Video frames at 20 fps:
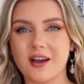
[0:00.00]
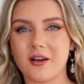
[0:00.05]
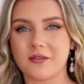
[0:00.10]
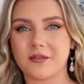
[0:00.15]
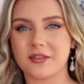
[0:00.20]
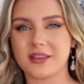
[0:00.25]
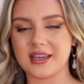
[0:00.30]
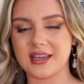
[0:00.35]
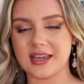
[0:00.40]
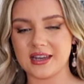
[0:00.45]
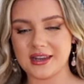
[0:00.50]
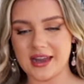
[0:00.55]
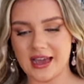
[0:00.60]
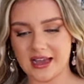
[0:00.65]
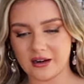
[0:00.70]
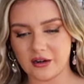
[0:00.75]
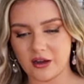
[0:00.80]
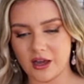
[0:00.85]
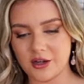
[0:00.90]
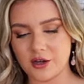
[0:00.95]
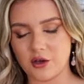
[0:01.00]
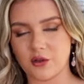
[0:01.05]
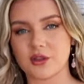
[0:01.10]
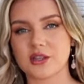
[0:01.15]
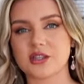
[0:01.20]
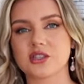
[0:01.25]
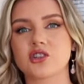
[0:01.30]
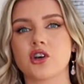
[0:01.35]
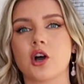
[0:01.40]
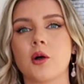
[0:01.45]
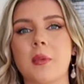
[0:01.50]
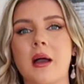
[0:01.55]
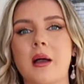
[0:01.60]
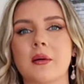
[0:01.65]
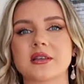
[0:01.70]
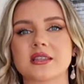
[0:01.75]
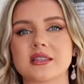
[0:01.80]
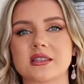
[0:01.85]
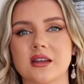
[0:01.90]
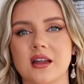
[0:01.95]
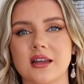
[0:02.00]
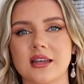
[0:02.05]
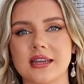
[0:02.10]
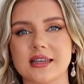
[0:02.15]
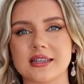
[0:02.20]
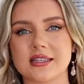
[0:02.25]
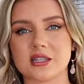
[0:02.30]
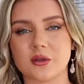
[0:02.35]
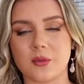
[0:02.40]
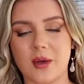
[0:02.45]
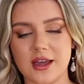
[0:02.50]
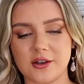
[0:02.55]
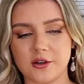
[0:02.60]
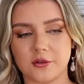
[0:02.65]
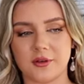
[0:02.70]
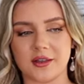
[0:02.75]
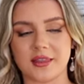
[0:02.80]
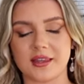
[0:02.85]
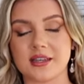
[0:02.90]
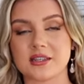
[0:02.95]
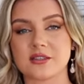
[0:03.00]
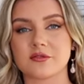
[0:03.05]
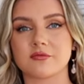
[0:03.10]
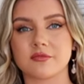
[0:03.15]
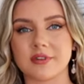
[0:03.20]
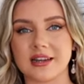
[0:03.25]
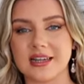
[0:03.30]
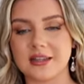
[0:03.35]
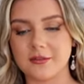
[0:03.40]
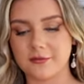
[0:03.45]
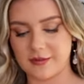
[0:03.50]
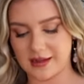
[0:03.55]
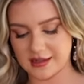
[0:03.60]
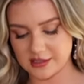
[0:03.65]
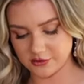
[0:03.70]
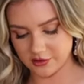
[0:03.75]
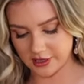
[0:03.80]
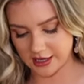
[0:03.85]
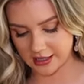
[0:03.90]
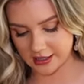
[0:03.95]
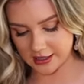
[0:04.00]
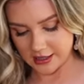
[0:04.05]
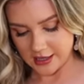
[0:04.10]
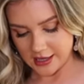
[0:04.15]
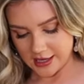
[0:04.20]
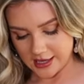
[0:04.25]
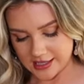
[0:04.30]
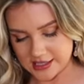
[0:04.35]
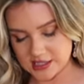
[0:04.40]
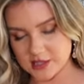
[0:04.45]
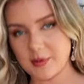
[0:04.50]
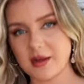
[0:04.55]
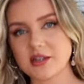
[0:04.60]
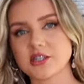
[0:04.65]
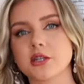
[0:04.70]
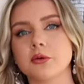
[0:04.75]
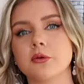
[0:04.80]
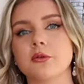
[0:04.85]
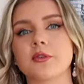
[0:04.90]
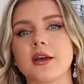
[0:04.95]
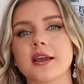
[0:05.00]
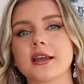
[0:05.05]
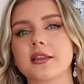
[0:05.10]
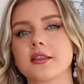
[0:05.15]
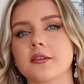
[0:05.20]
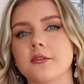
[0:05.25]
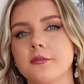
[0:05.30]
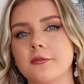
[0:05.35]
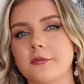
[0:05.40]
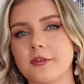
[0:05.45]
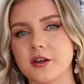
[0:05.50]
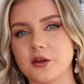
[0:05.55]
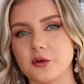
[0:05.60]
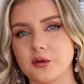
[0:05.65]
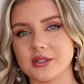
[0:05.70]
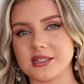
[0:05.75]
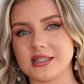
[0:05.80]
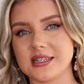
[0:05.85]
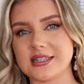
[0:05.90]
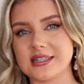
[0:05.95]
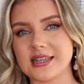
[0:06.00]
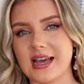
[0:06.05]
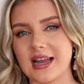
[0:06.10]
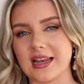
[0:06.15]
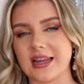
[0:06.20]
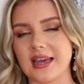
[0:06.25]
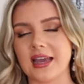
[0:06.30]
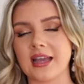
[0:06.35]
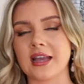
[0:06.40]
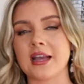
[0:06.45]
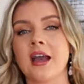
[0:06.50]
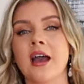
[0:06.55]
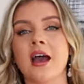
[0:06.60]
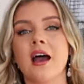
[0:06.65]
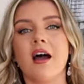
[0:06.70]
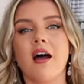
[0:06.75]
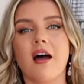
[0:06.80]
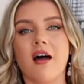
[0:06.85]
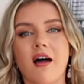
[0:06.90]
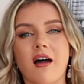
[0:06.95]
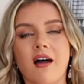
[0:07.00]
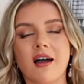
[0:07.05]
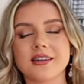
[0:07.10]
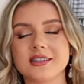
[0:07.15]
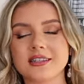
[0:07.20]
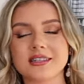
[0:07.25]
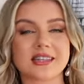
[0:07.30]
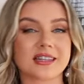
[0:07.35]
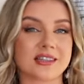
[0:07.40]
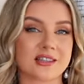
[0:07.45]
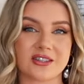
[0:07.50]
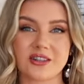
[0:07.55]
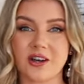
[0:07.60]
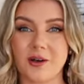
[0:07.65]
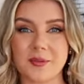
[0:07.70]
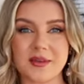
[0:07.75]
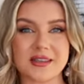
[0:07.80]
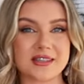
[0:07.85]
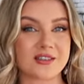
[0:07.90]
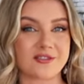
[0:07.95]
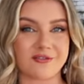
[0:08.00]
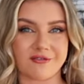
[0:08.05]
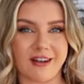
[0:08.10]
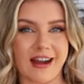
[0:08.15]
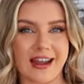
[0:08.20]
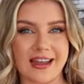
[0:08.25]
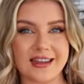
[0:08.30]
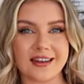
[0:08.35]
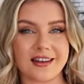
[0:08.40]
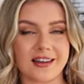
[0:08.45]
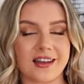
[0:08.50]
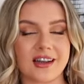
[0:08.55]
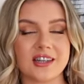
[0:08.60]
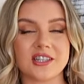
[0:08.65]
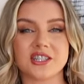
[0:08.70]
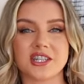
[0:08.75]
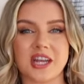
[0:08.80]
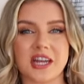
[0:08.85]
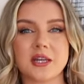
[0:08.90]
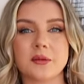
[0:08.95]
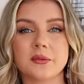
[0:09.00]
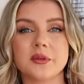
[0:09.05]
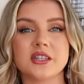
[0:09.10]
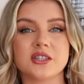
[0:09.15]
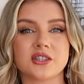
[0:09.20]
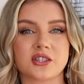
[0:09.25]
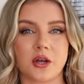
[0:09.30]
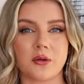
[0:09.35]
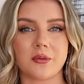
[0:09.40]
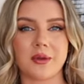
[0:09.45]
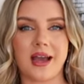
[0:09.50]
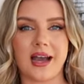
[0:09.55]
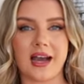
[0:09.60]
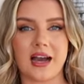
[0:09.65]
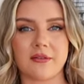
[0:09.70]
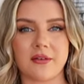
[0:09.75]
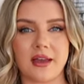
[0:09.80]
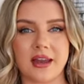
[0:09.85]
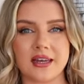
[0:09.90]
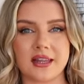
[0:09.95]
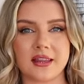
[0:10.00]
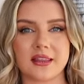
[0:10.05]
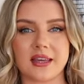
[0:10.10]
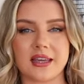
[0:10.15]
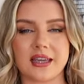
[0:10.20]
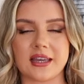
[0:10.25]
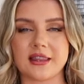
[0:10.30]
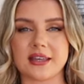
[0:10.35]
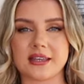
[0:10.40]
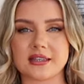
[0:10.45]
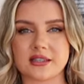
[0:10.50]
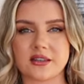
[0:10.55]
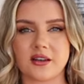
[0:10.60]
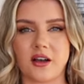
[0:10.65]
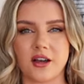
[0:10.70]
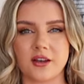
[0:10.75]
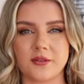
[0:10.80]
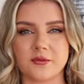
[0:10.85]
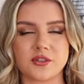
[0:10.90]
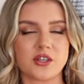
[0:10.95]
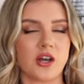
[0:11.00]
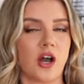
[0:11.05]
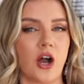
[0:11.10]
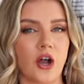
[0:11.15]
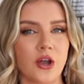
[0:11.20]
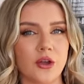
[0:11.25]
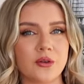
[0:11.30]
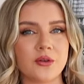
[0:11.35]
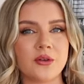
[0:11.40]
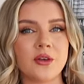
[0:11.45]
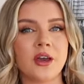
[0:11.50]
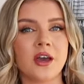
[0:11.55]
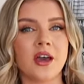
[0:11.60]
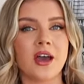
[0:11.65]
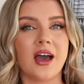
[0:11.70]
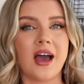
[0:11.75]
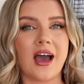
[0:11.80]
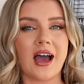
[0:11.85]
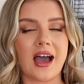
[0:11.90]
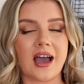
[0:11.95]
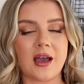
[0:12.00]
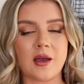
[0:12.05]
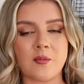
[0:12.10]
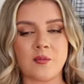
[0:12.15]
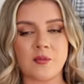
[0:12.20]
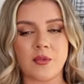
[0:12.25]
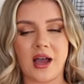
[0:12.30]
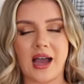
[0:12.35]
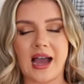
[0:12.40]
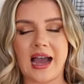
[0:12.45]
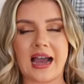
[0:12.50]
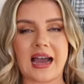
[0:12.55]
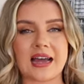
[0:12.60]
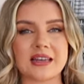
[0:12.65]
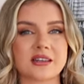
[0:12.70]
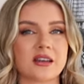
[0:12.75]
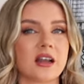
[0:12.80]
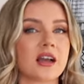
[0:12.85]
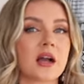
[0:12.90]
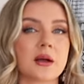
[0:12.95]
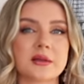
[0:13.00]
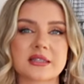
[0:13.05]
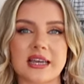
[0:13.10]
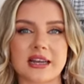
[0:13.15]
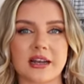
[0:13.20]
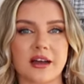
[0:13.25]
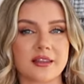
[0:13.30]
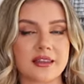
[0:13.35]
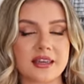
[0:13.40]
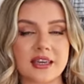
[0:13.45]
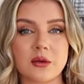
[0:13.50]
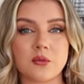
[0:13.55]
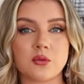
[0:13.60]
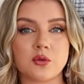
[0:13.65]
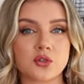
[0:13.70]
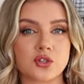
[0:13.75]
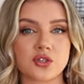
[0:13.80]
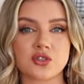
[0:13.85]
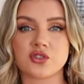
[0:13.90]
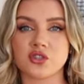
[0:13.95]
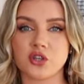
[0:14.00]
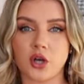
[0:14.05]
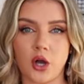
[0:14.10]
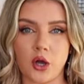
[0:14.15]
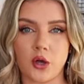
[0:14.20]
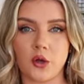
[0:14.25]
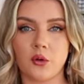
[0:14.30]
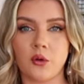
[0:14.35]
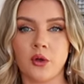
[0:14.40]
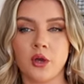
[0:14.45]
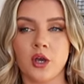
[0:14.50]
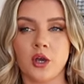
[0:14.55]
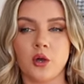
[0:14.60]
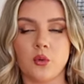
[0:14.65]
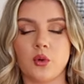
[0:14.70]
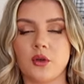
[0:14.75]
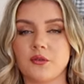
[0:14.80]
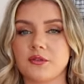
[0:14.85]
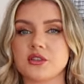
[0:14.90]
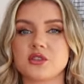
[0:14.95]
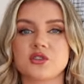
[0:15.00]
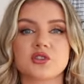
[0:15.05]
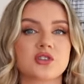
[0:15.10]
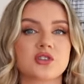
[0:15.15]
love the neckline on this top, how it's slightly squared off. I think it's really flattering, especially with like the frill detailing. I just think this top is great. Like I genuinely don't have anything in this kind of tone. Um, and like I was saying, I think it will just go with